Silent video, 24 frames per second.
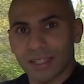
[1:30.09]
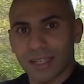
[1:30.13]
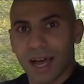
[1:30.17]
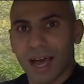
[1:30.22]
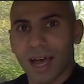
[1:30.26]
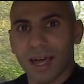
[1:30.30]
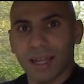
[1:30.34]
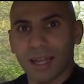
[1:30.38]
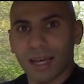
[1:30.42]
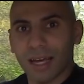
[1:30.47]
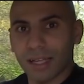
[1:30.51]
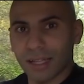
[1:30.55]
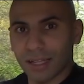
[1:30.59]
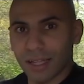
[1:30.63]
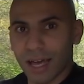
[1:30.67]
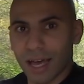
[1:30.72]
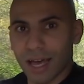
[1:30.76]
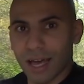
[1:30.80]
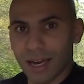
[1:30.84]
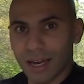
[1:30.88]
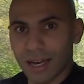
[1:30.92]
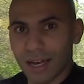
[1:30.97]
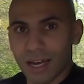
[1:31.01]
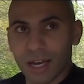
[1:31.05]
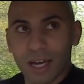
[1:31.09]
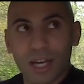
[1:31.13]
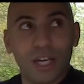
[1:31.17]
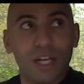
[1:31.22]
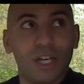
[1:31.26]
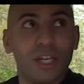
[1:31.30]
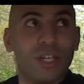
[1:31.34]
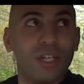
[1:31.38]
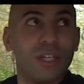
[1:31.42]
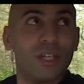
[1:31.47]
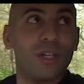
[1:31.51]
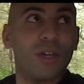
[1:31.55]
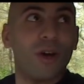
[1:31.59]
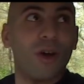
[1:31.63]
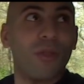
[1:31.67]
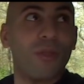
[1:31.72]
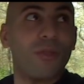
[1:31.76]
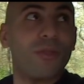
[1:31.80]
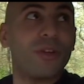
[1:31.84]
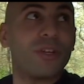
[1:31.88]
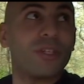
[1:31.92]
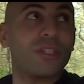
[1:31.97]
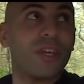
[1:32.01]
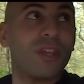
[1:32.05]
design like that? You
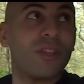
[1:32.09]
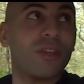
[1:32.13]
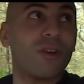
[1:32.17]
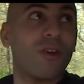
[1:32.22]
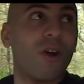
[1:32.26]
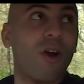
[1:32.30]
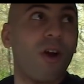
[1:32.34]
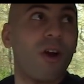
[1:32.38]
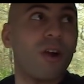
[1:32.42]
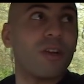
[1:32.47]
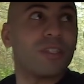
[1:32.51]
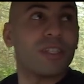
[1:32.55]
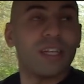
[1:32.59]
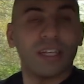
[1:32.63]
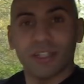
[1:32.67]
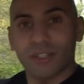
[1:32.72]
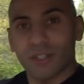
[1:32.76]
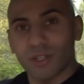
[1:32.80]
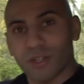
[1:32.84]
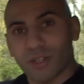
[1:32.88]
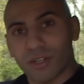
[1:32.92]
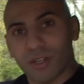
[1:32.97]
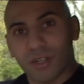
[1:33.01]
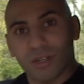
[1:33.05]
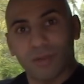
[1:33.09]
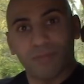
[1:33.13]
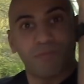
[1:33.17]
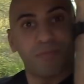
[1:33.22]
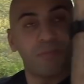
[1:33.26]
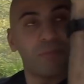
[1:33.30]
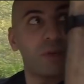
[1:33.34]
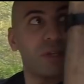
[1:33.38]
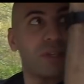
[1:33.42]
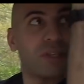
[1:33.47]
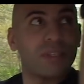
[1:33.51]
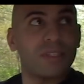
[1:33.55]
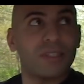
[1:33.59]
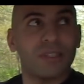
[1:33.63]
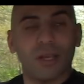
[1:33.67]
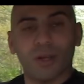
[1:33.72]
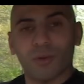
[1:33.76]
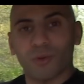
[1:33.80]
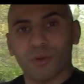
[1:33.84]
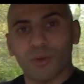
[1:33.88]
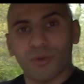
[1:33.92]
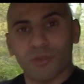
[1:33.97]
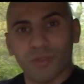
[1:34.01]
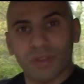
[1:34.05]
know, there's other cars that you can put the
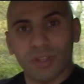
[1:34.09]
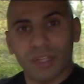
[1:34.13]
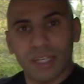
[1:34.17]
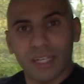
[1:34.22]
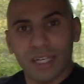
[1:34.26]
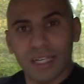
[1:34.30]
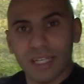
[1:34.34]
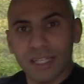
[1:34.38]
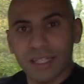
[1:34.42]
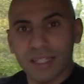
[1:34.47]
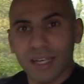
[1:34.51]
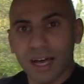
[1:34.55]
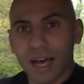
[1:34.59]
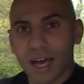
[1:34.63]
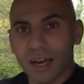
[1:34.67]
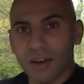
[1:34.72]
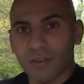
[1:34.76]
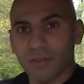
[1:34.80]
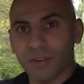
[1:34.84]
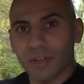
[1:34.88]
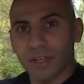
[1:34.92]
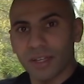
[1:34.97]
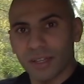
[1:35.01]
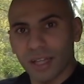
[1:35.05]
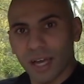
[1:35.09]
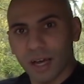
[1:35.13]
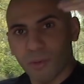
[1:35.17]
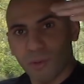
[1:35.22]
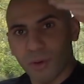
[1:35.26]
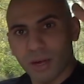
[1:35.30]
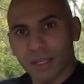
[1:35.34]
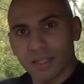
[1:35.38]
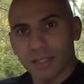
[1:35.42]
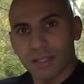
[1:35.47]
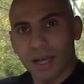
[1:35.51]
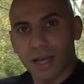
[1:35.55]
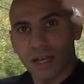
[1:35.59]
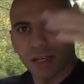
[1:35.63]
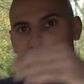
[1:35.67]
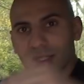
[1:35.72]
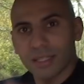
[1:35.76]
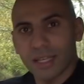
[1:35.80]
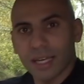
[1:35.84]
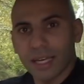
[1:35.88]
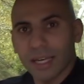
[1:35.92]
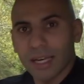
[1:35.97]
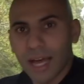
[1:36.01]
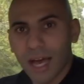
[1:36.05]
sunroof in the inside of it, that way it's not
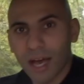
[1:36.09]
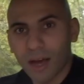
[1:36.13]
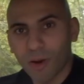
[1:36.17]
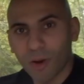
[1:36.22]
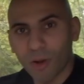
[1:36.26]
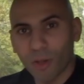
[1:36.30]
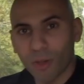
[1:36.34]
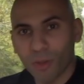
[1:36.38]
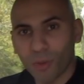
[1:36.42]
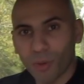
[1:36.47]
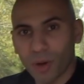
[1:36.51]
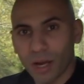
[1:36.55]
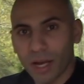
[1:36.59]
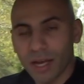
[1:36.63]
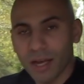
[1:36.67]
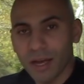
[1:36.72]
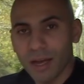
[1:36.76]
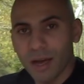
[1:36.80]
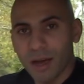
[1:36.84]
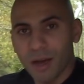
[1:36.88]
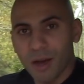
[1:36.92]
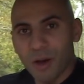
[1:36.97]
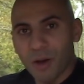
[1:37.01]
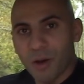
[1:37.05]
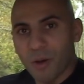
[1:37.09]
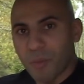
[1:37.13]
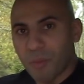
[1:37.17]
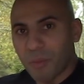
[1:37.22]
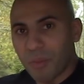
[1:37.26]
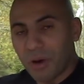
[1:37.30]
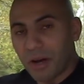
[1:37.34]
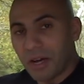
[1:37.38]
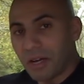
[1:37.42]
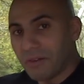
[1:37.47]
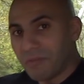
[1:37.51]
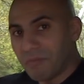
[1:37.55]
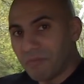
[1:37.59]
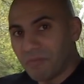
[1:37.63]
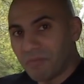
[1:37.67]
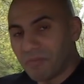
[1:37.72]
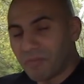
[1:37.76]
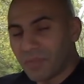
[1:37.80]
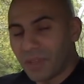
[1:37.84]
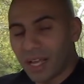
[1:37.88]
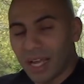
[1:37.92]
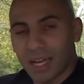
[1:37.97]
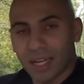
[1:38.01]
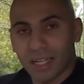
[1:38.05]
sticking out all the way, but
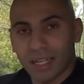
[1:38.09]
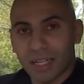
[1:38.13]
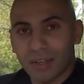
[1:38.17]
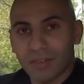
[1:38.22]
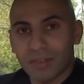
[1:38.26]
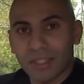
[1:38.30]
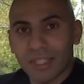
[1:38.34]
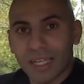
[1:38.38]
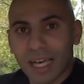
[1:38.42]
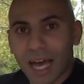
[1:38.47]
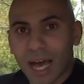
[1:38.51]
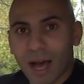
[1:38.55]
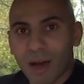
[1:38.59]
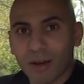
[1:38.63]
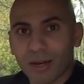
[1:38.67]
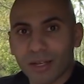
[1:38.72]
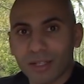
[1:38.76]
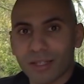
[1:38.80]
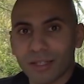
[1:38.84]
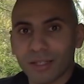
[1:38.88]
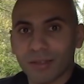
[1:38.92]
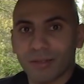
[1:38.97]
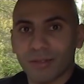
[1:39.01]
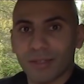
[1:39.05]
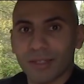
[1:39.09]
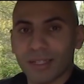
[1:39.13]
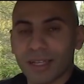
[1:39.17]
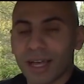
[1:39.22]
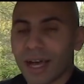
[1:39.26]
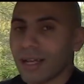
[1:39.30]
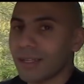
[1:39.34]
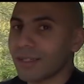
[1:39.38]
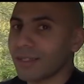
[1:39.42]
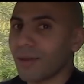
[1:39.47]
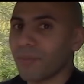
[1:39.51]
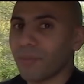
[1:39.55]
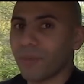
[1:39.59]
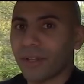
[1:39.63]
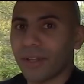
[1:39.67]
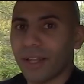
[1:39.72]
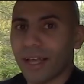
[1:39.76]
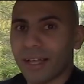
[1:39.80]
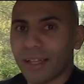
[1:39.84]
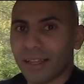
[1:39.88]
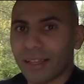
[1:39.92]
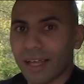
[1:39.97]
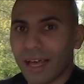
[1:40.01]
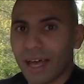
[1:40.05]
I leave it to Audi to design
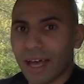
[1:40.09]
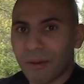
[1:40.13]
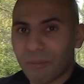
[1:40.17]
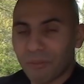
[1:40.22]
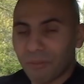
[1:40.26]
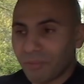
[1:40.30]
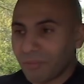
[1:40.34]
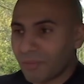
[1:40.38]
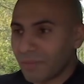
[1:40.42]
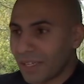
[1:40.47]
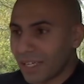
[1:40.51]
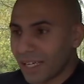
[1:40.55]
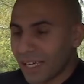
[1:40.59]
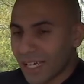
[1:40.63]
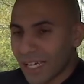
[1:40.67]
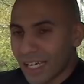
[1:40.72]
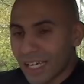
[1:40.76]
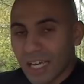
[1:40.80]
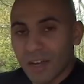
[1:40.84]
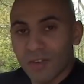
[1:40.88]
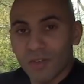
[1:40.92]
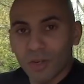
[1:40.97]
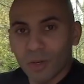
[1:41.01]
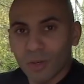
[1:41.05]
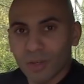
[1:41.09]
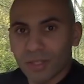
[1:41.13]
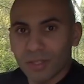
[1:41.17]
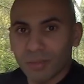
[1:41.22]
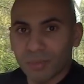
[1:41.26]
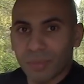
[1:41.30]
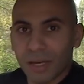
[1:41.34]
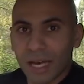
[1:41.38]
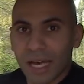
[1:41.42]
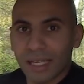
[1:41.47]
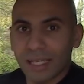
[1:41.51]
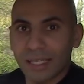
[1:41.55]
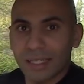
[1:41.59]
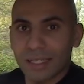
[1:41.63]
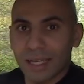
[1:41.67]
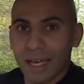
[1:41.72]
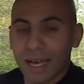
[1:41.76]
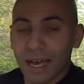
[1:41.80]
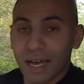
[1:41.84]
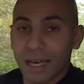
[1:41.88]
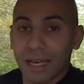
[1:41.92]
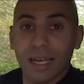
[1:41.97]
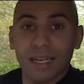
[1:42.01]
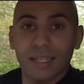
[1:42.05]
something like that. Even though it's a bad
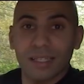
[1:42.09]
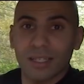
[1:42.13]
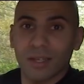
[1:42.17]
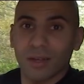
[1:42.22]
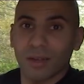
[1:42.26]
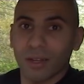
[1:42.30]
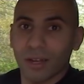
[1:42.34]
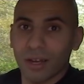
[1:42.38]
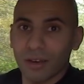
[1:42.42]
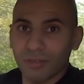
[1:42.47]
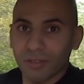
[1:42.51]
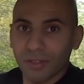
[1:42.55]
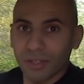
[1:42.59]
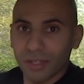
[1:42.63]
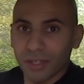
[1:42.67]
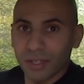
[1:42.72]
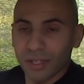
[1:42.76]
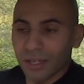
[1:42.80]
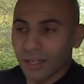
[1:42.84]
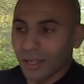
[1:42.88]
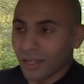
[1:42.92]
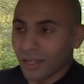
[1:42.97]
design, I still love it.